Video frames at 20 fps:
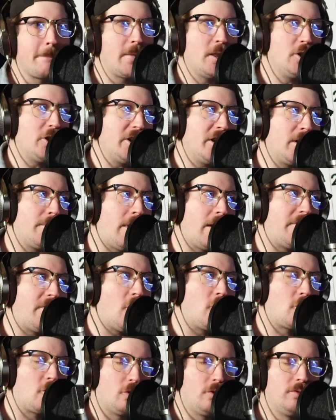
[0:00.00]
You can hear my
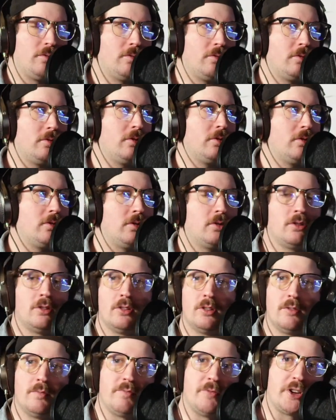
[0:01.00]
vocal.
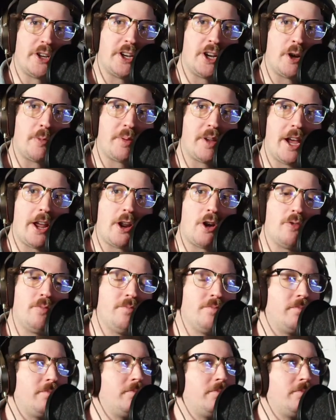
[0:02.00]
You can hear piano.